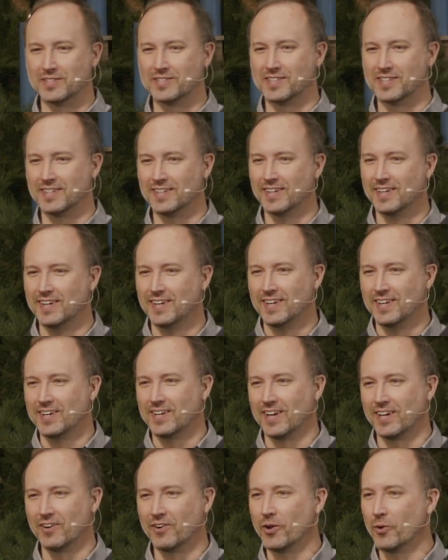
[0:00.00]
The,
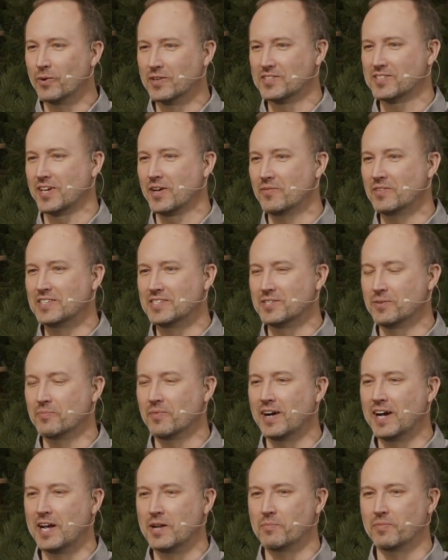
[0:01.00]
I don't know what's coming to
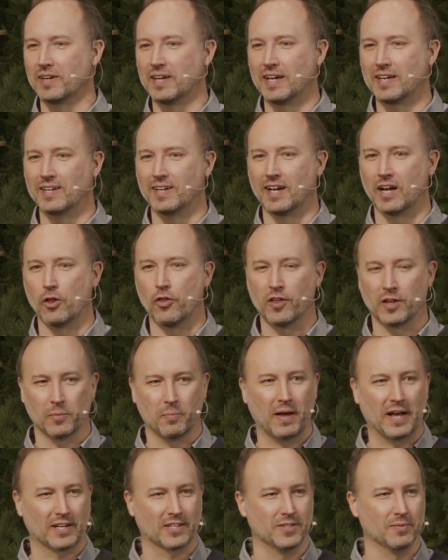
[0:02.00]
mind, but I, I think
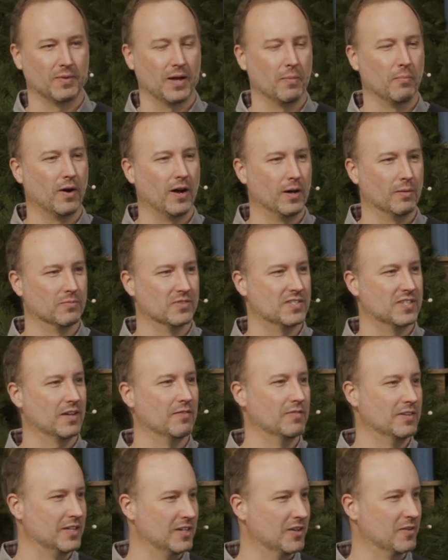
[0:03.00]
back to my mom's
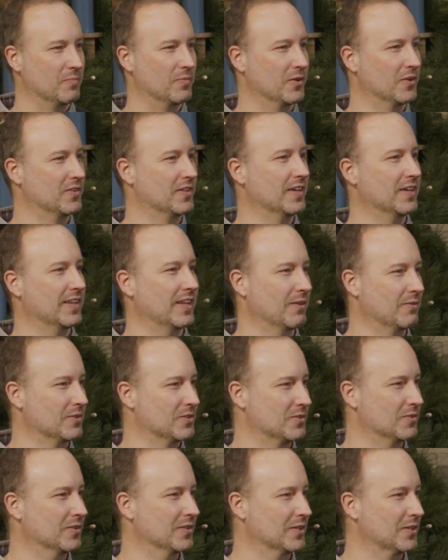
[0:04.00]
70th birthday, and that was
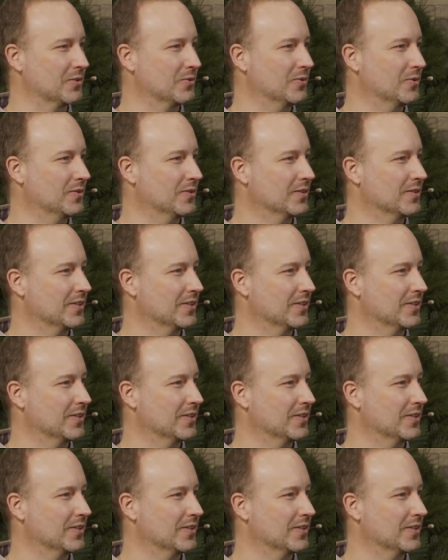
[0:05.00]
really cool.